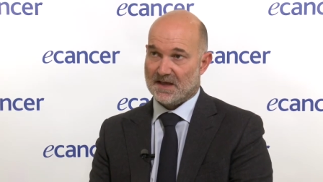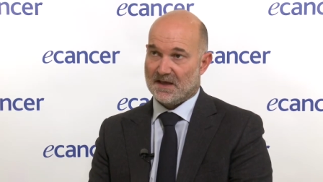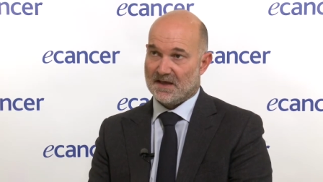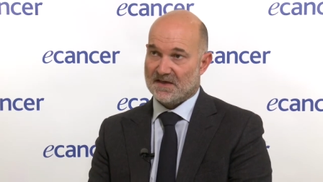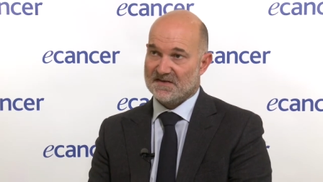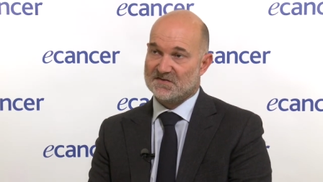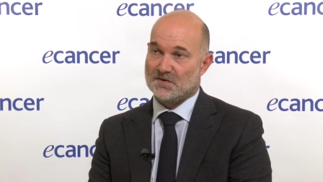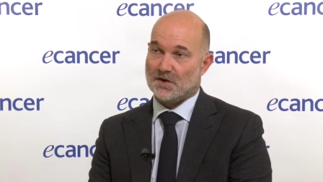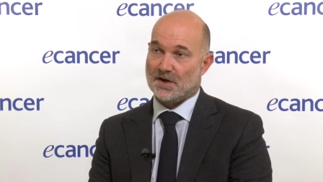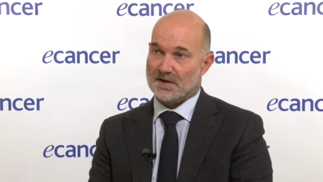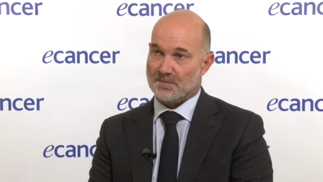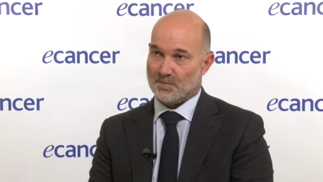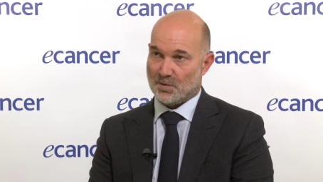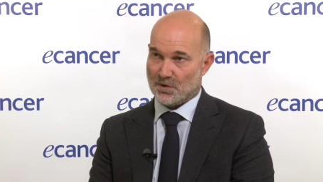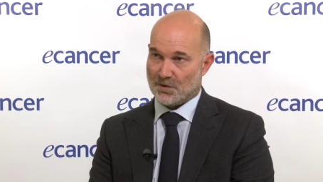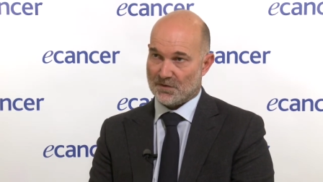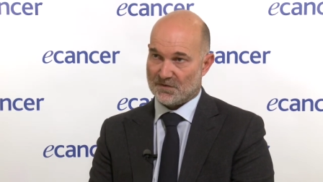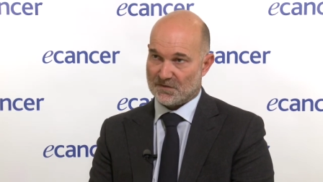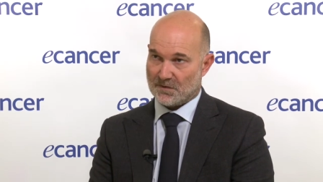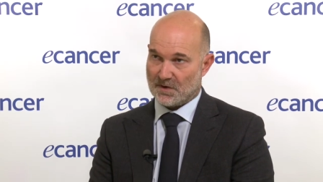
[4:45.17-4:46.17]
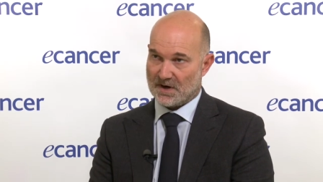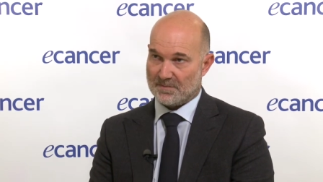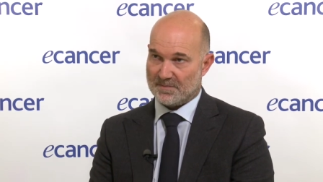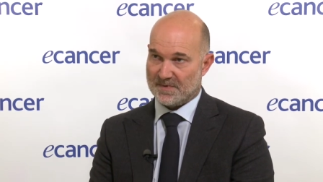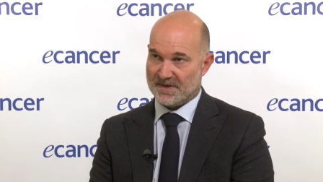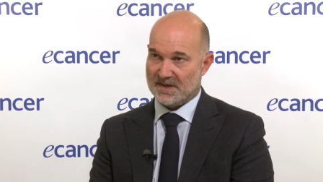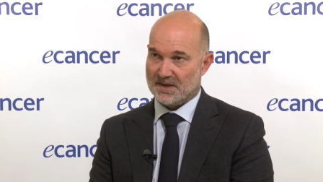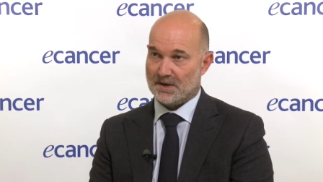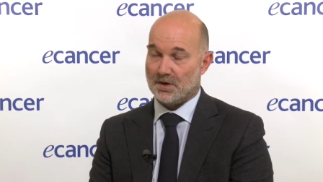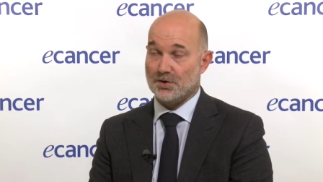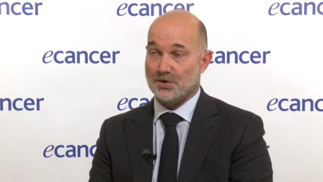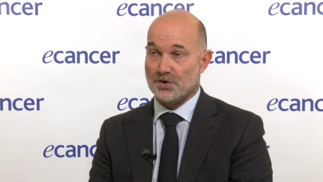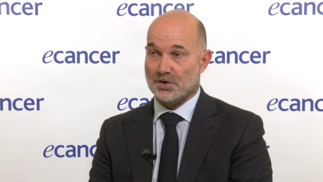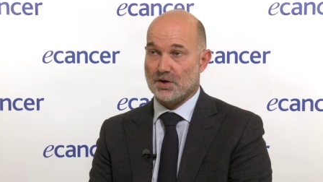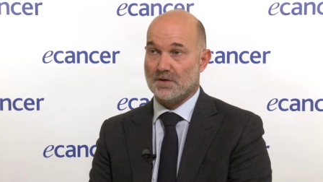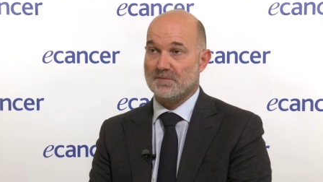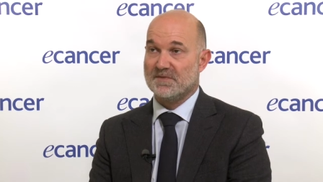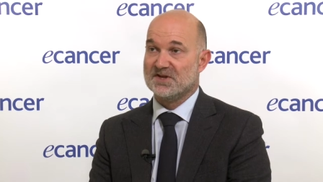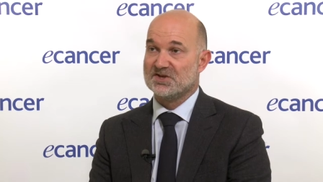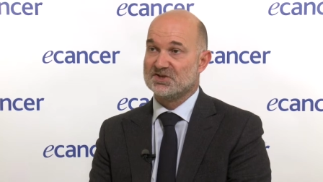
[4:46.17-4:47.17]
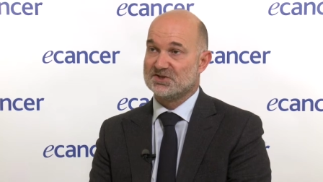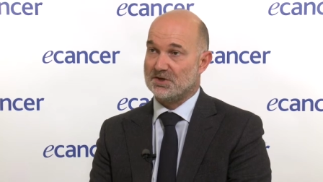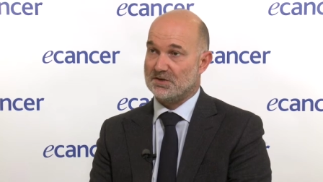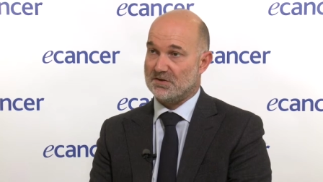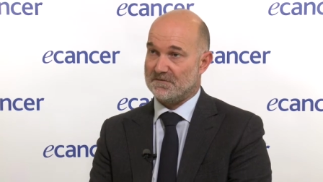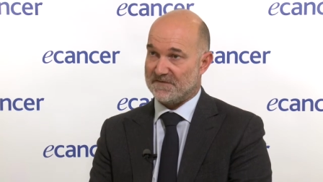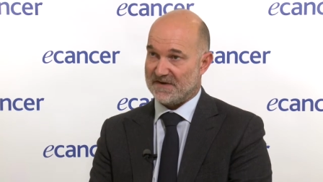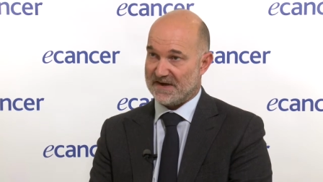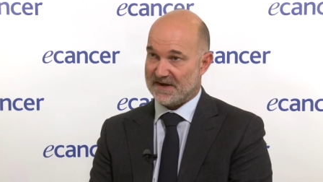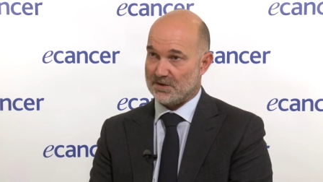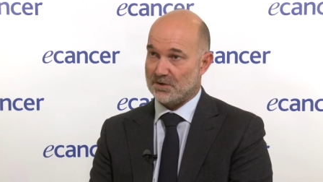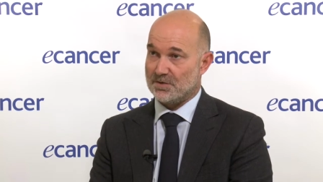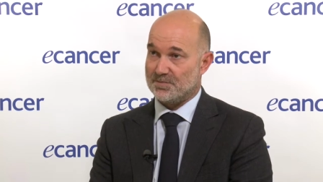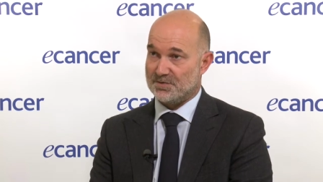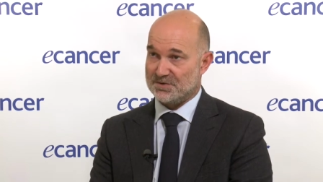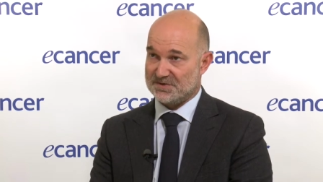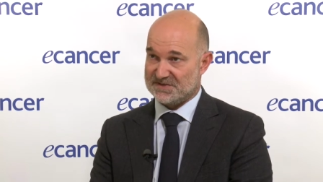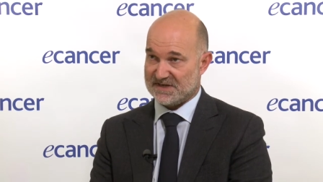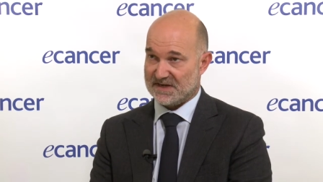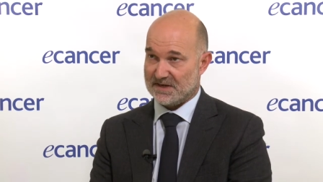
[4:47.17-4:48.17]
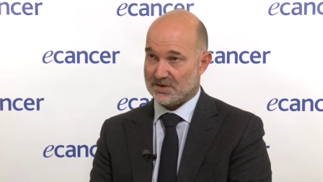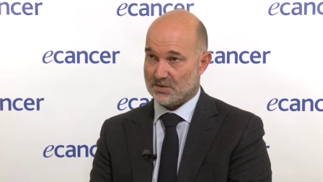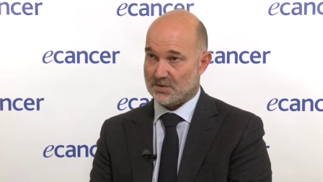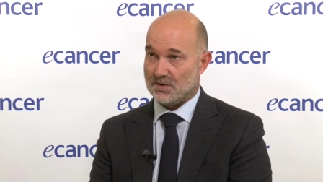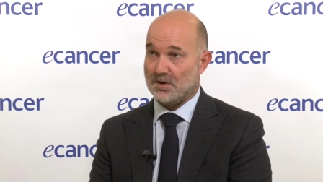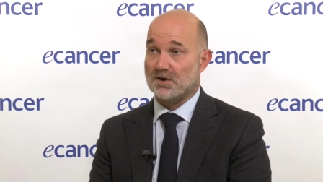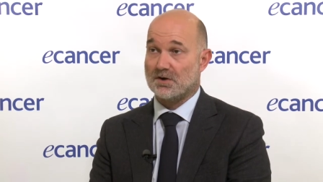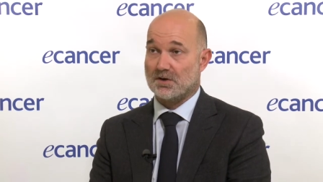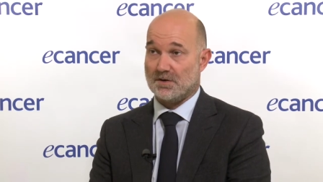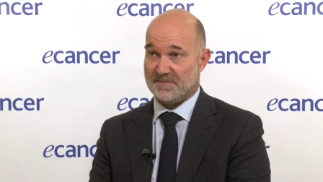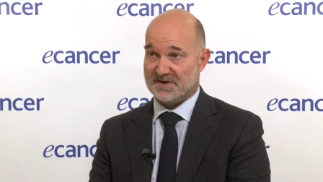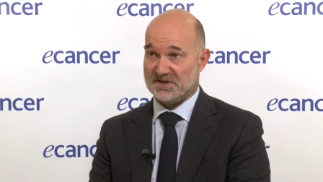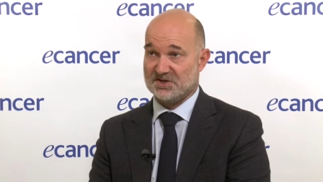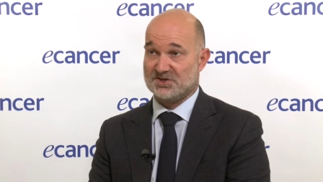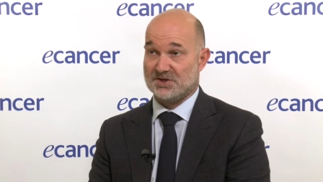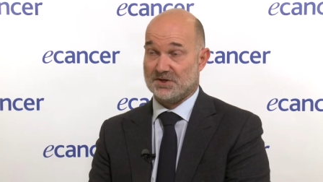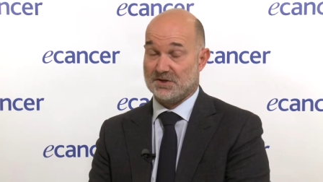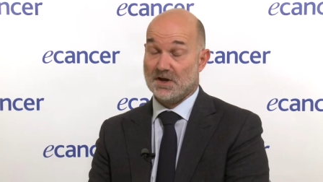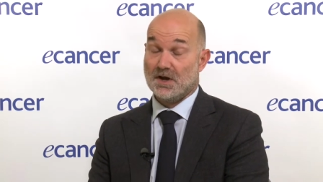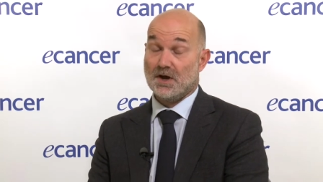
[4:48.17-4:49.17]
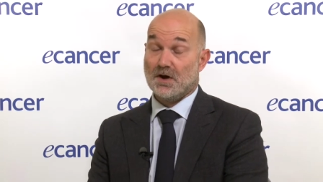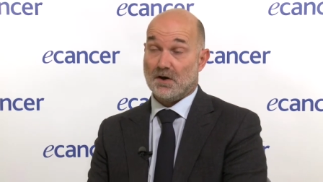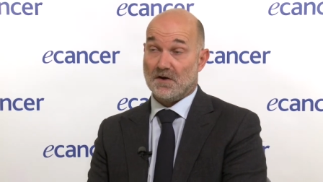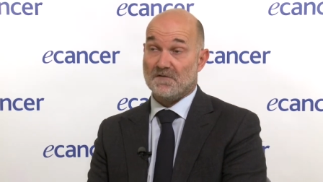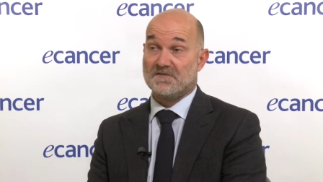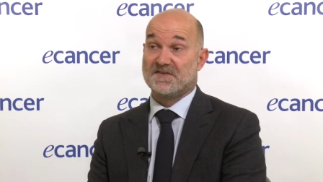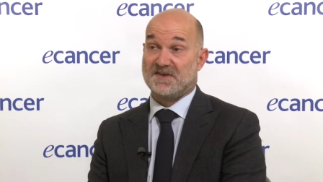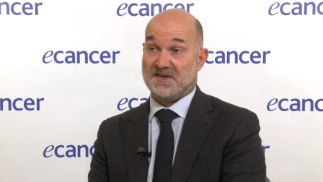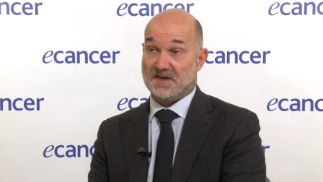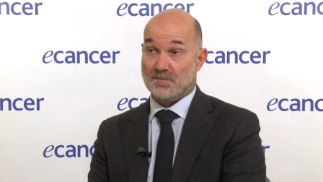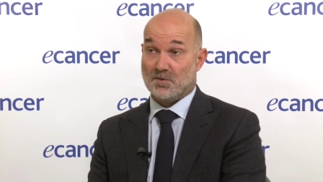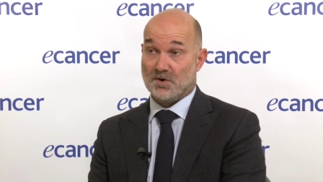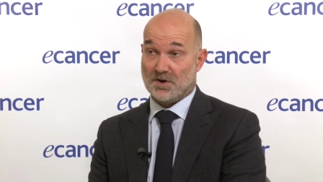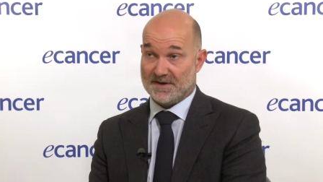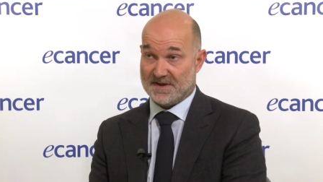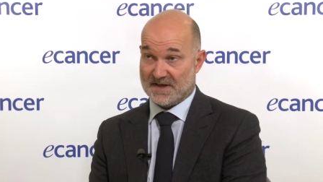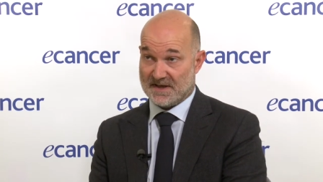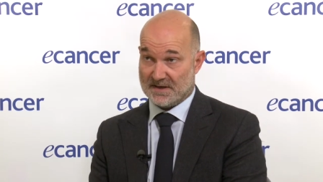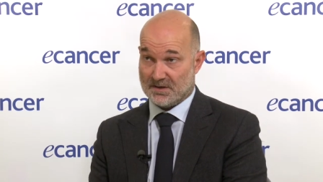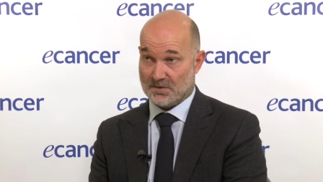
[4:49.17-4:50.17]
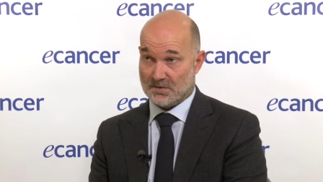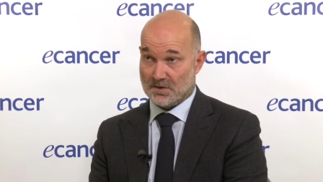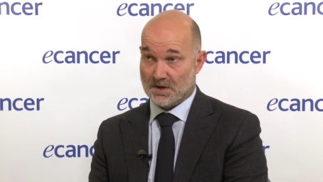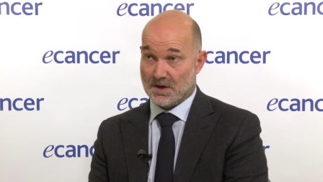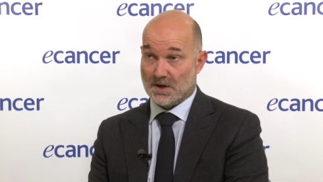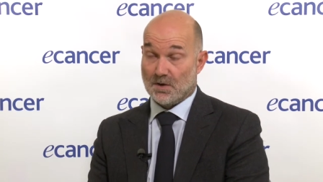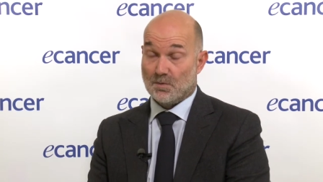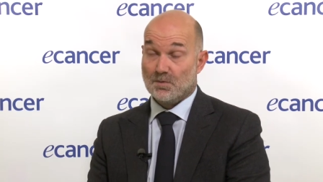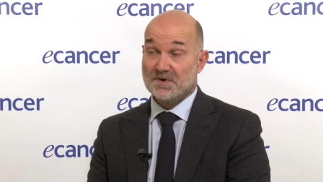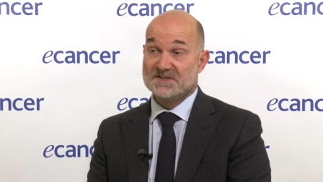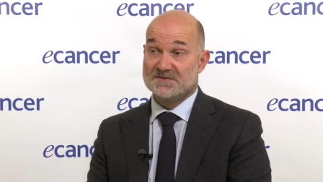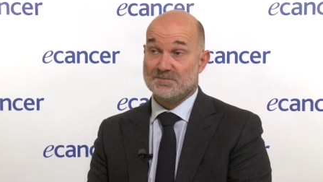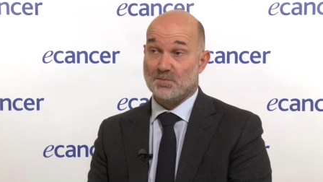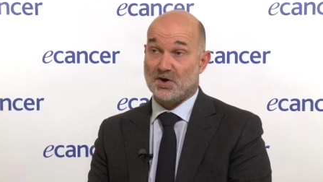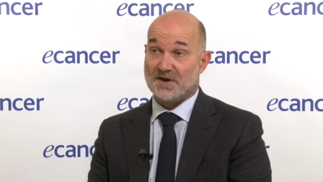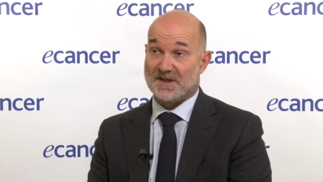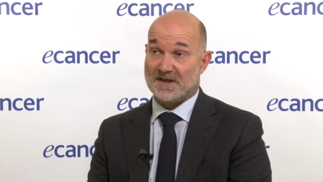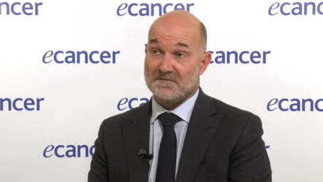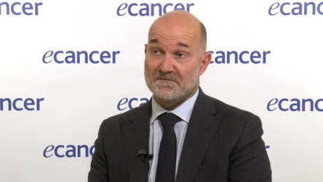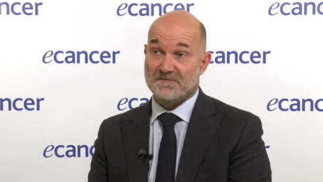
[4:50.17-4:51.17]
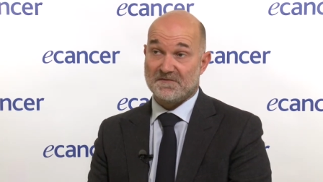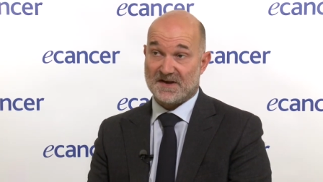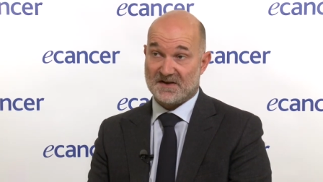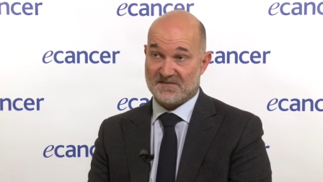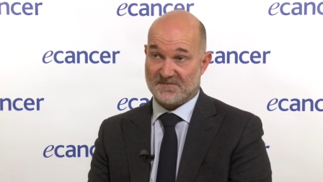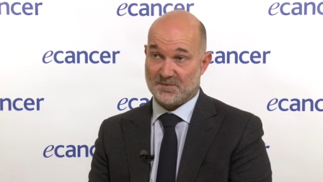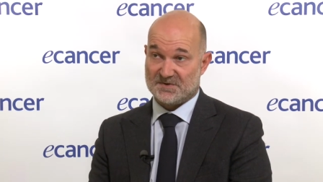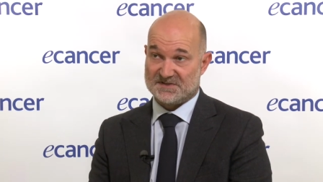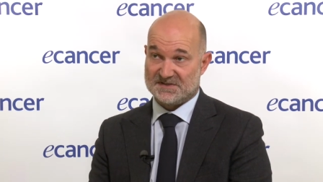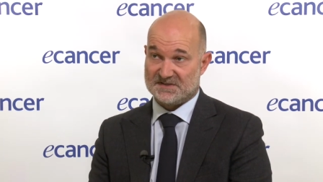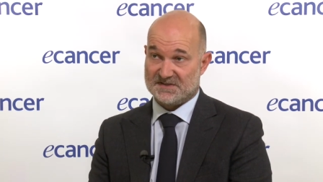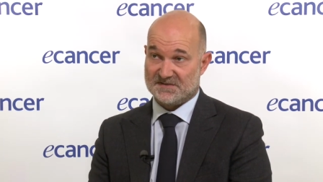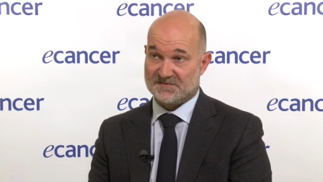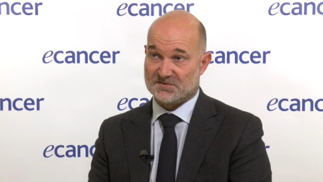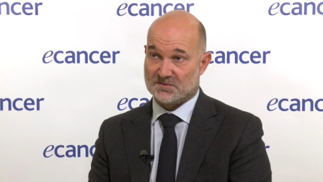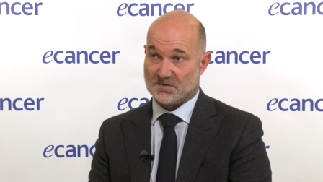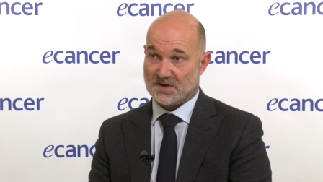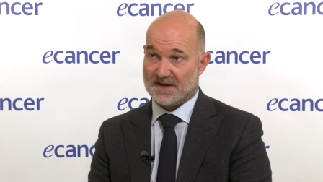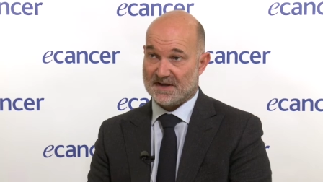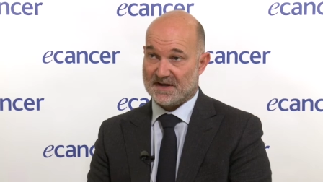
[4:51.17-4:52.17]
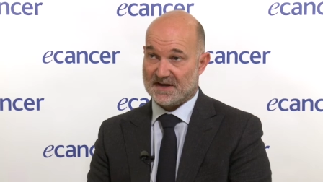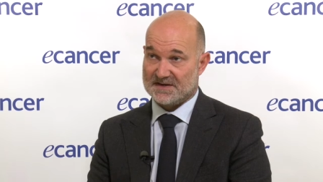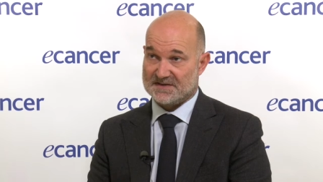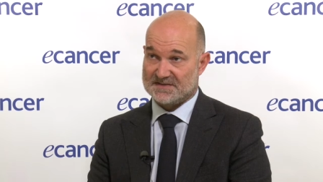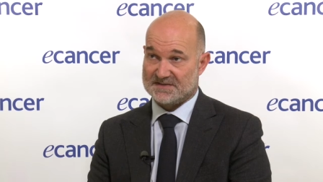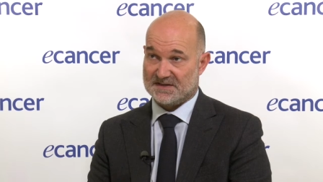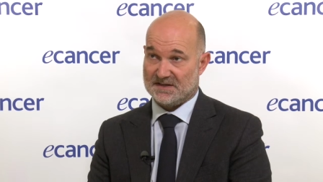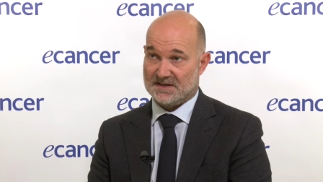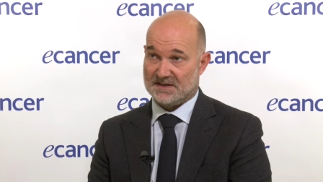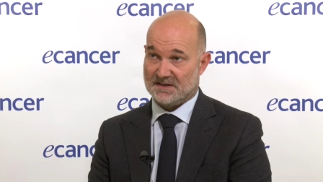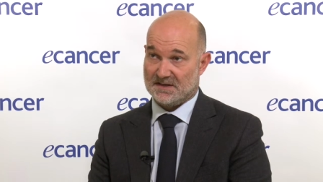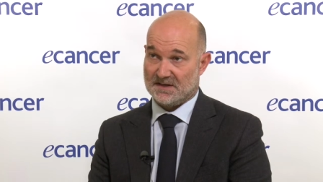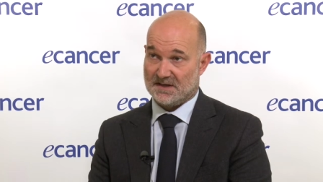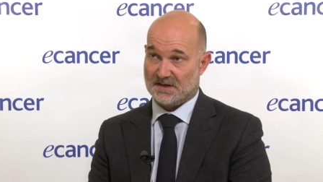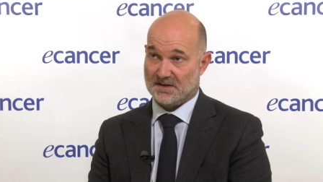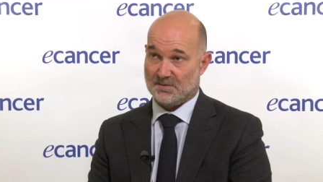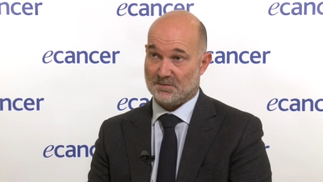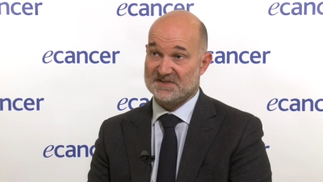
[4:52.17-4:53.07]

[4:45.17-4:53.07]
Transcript: either in monotherapy or the combination of IO plus IO or combination of chemo and IO with more than five positive trials in, uh,